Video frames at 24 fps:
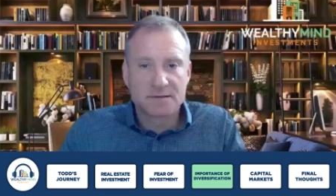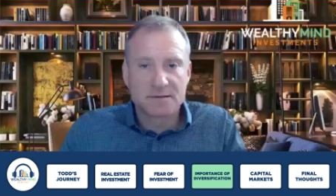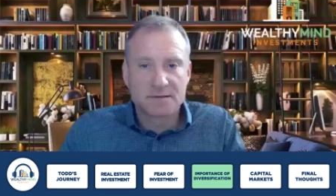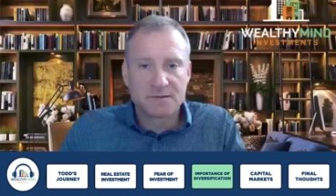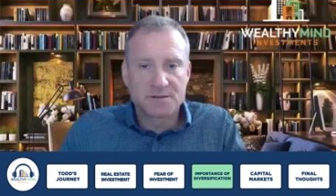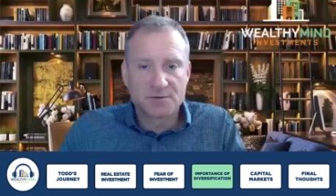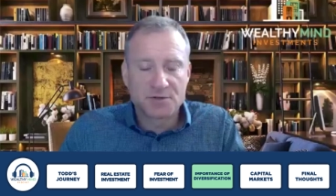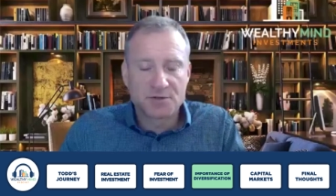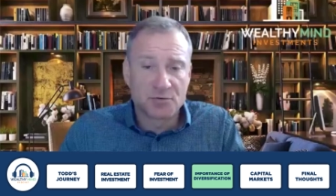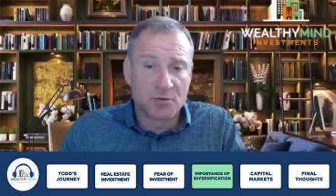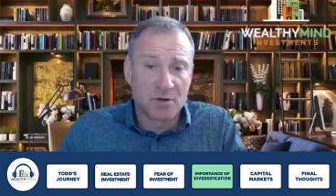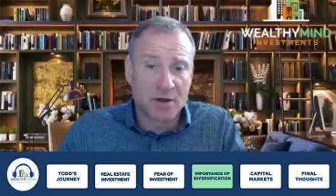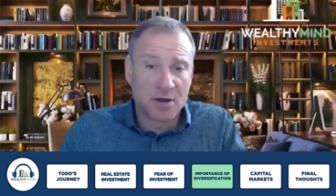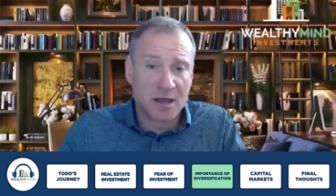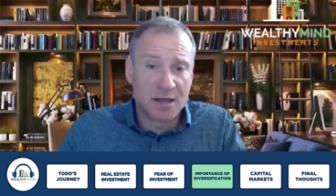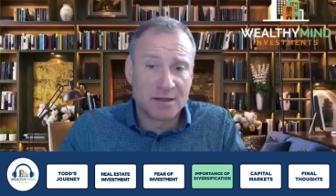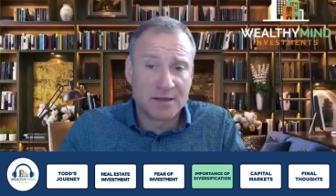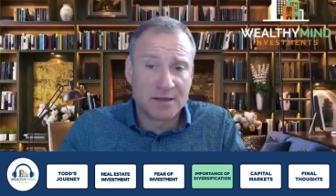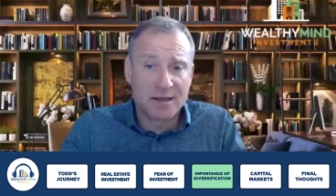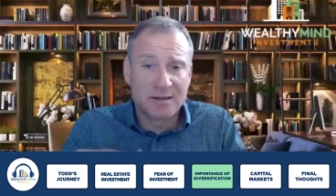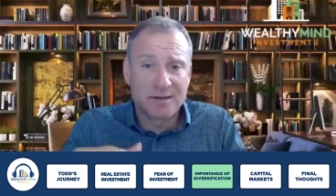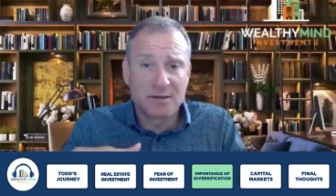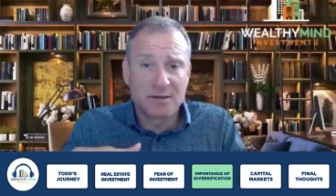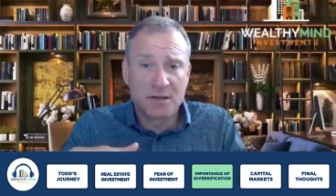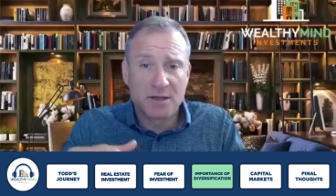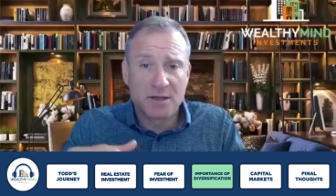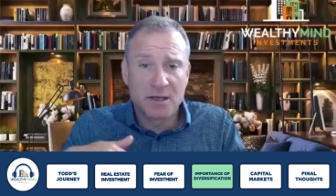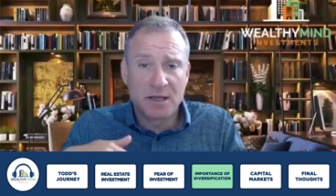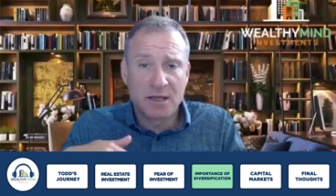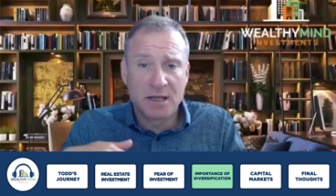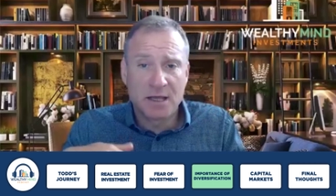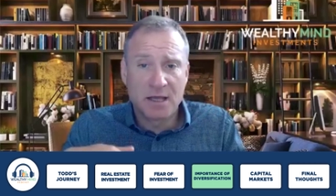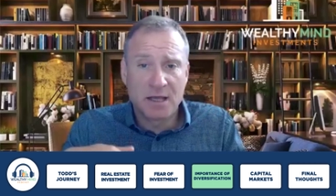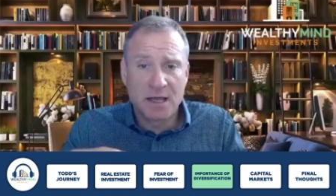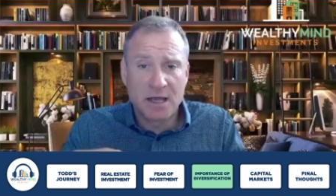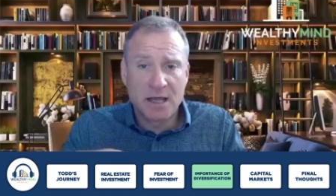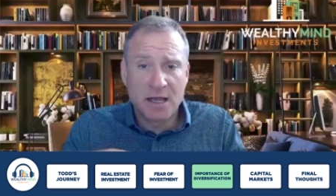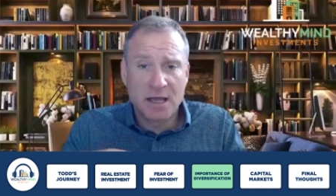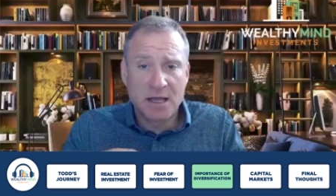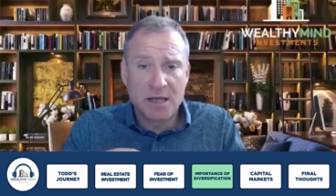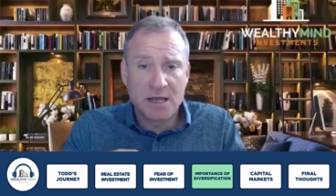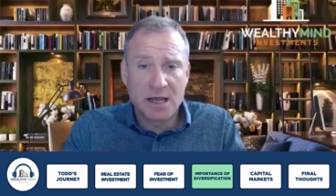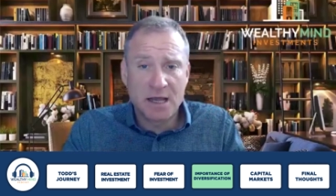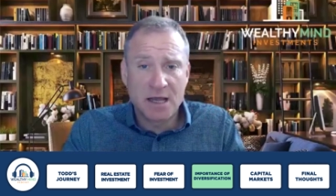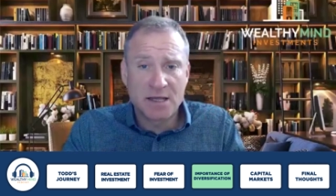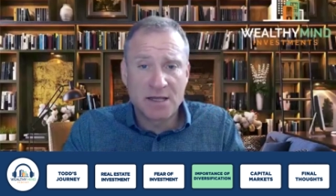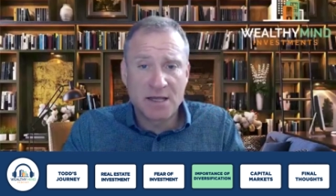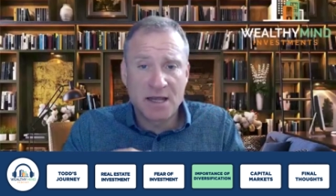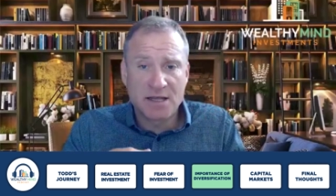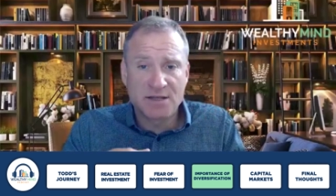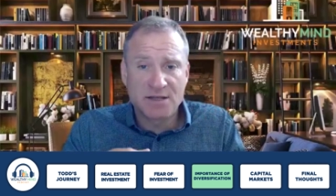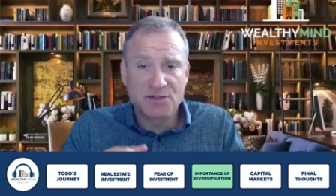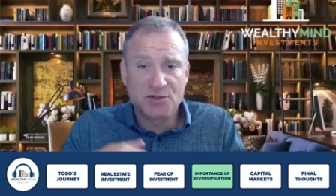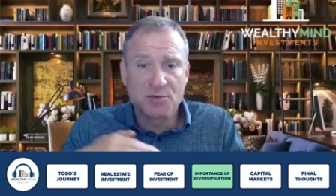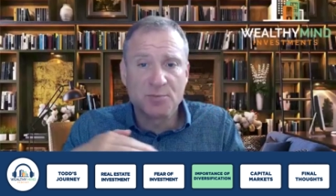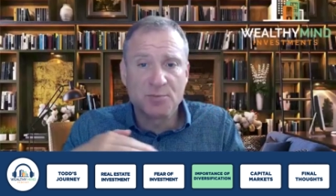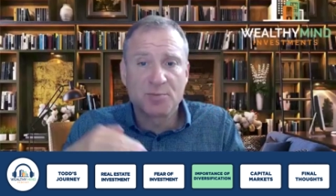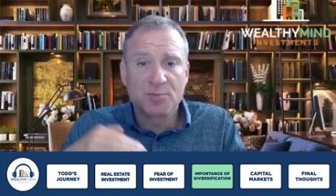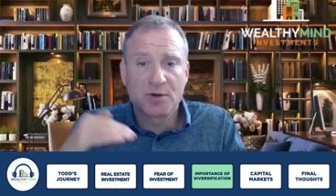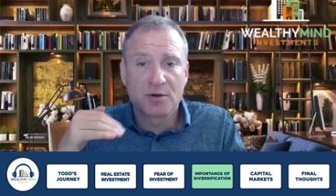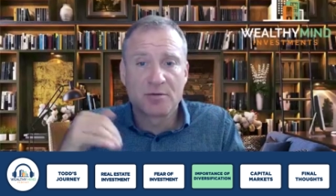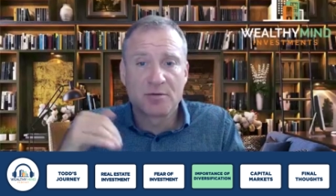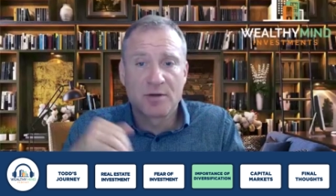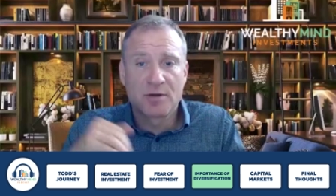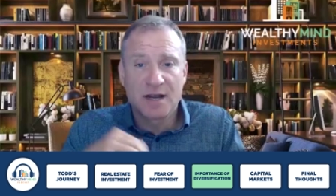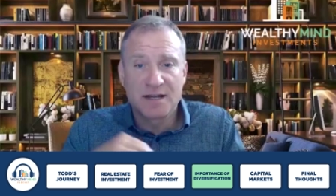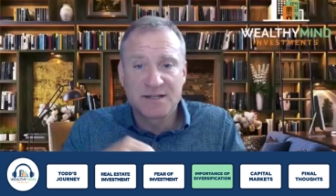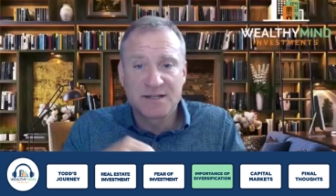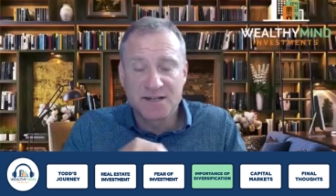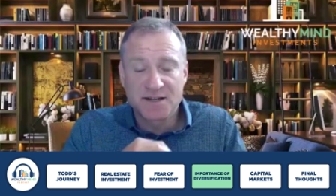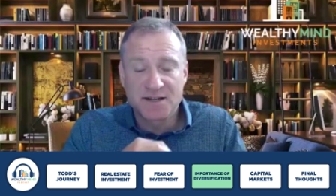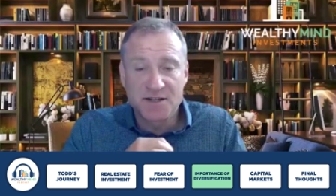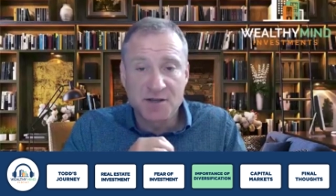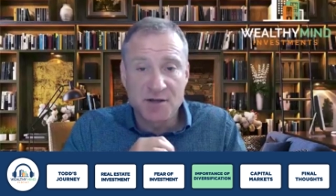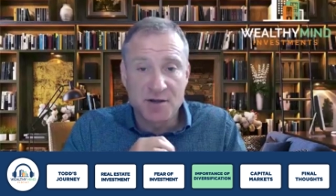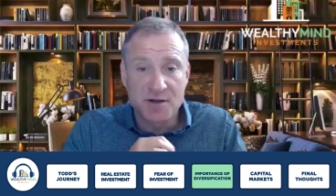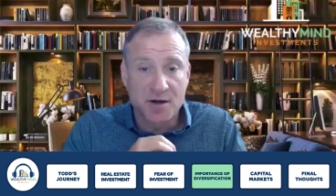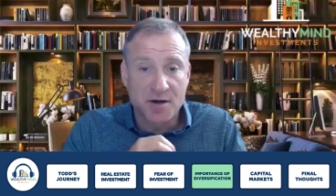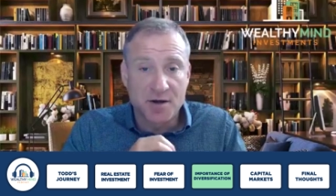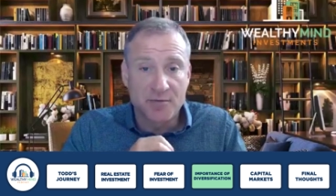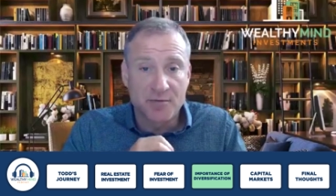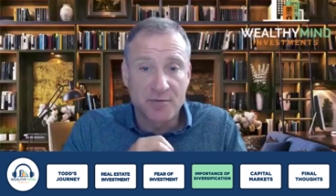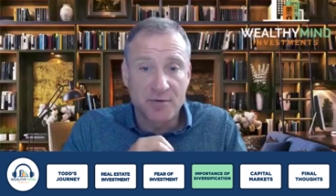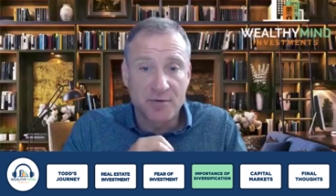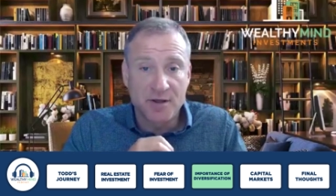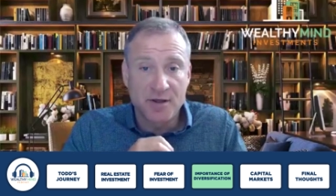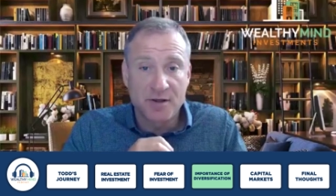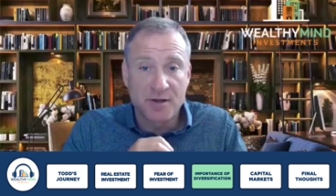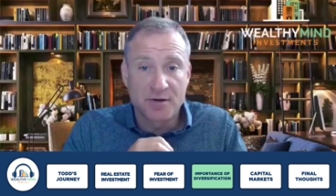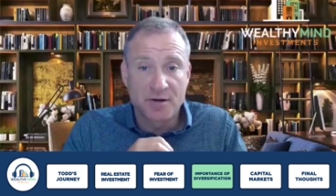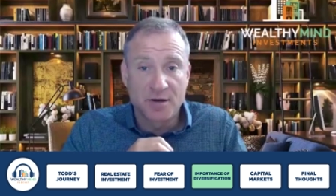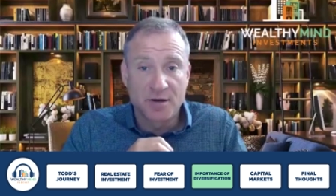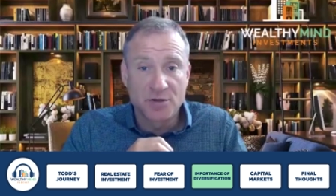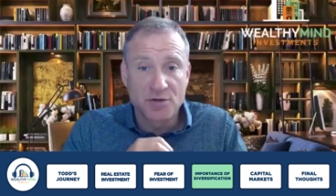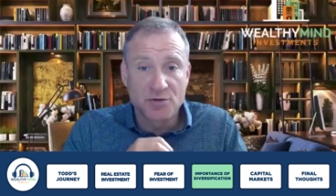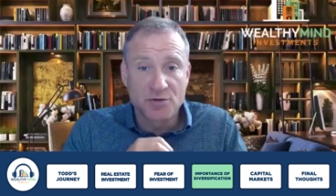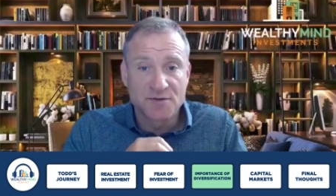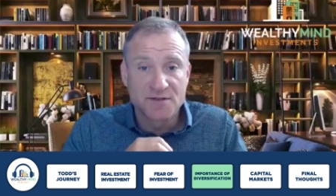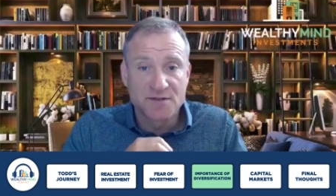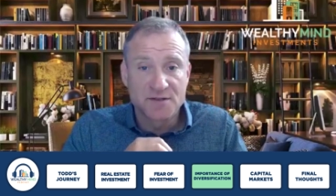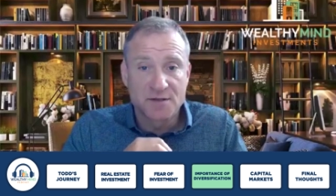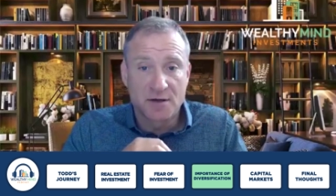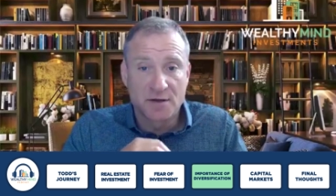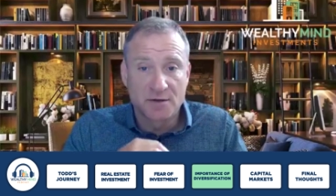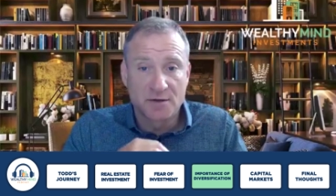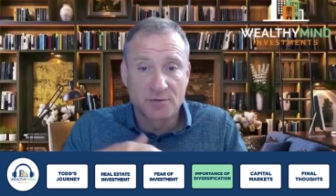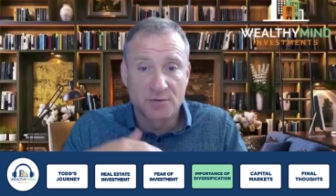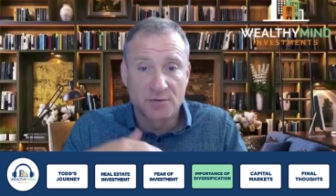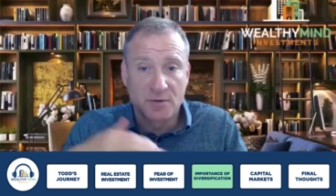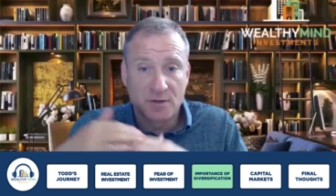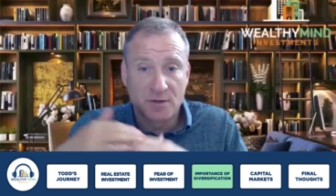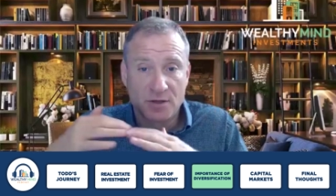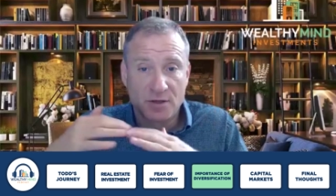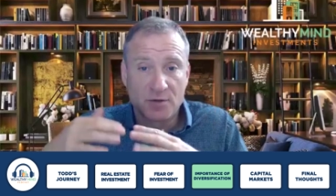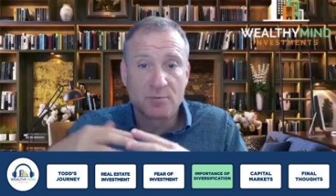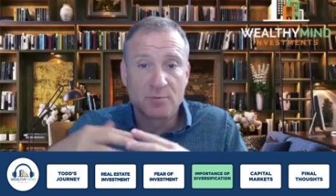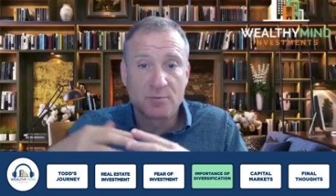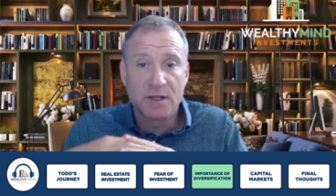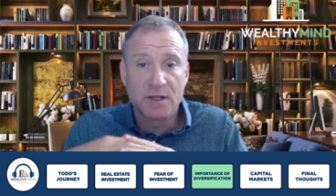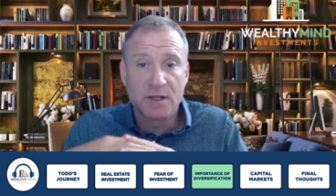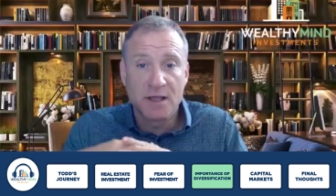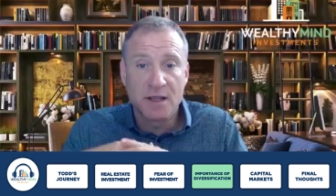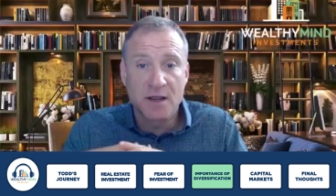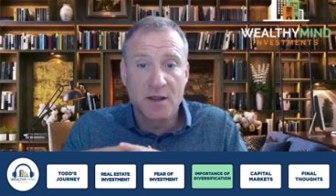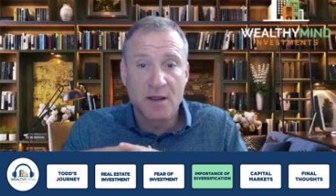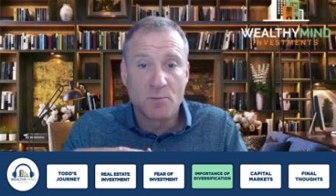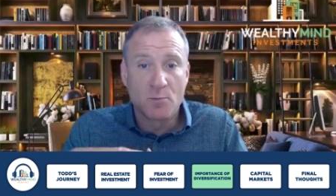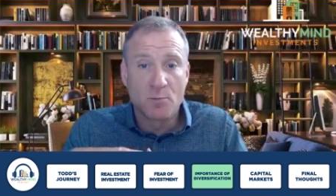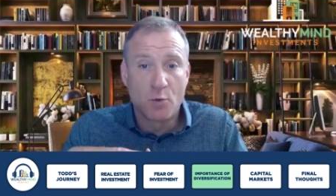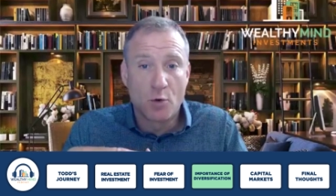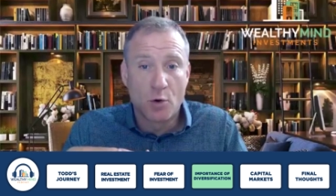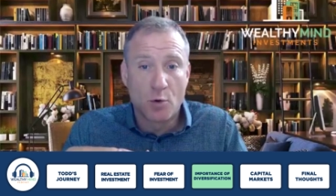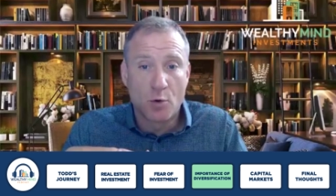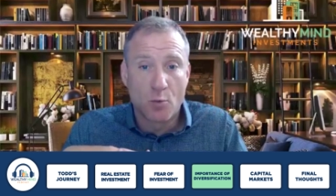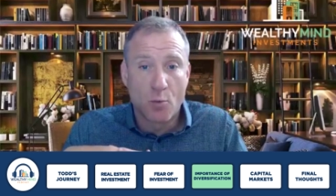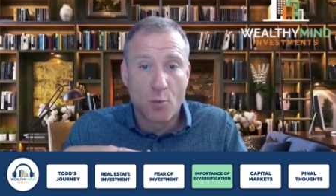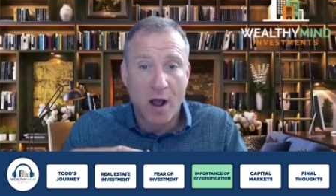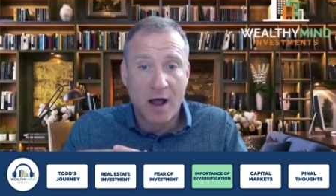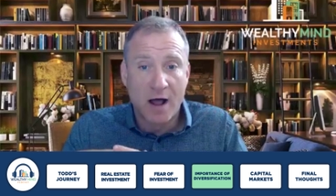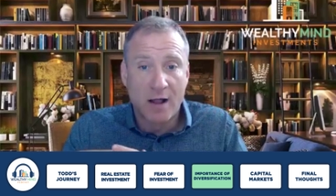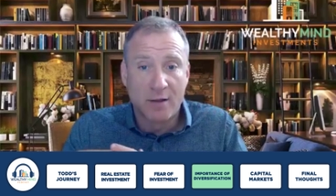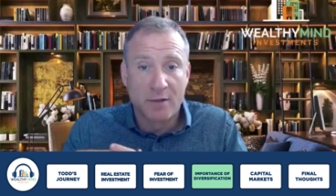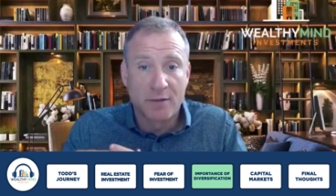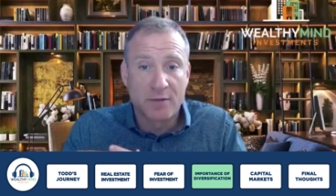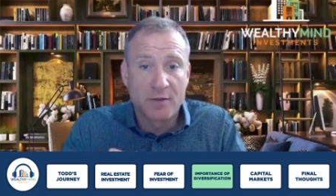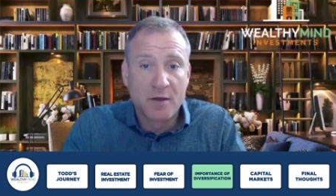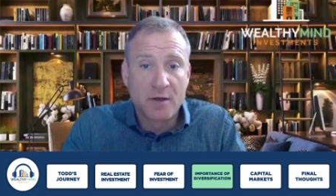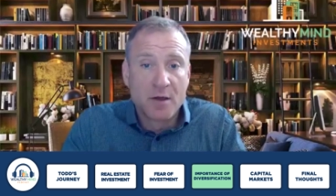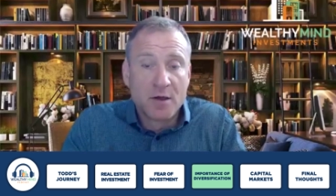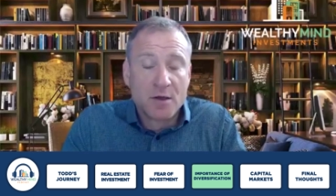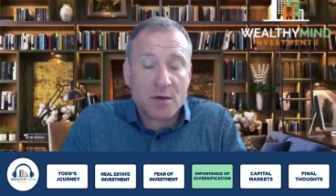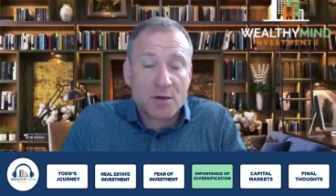so true. And then, uh, uh, uh, uh, as you progress in your career and you start to accumulating more wealth,